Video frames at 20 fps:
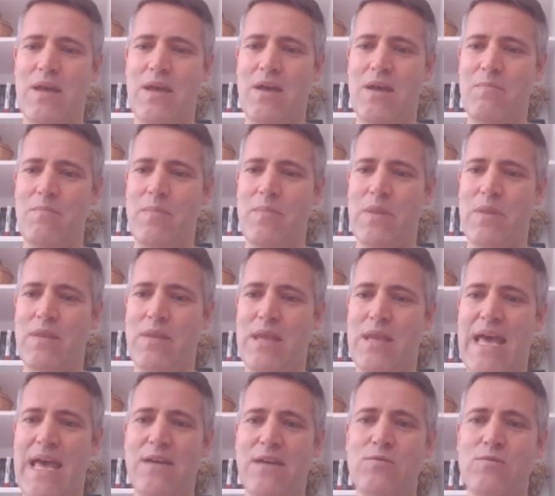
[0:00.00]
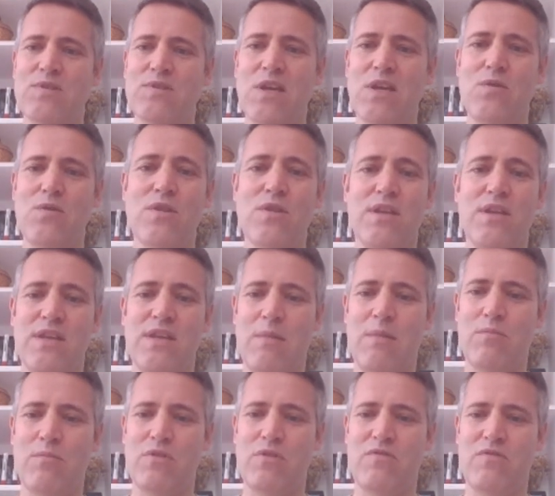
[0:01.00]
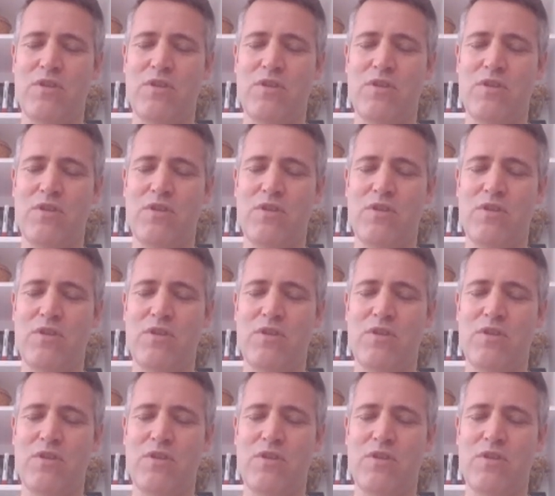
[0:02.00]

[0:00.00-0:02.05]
And also the number of